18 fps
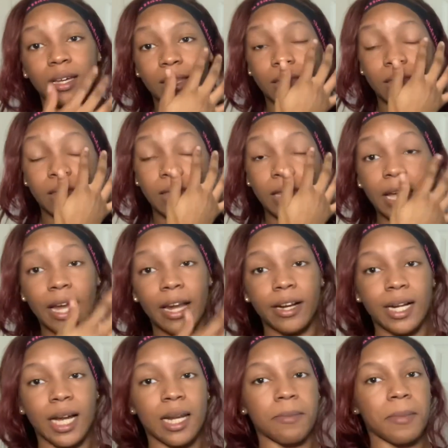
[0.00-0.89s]
The hair
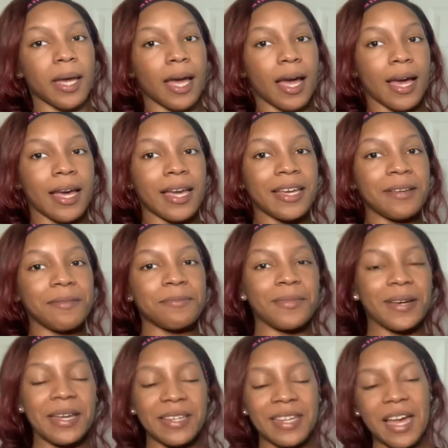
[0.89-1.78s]
got in my eye,
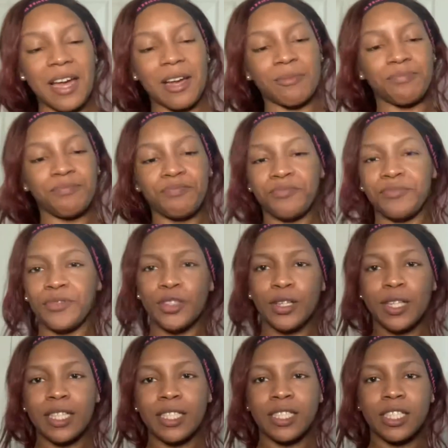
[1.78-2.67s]
but yeah, so
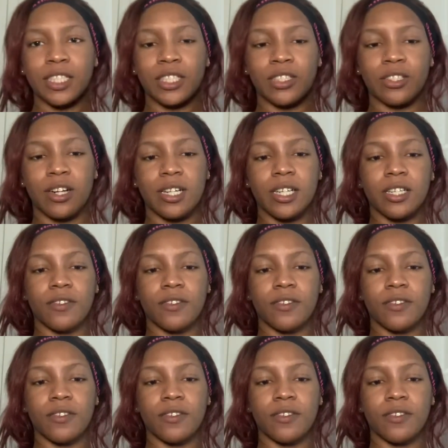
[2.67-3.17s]
let's get started.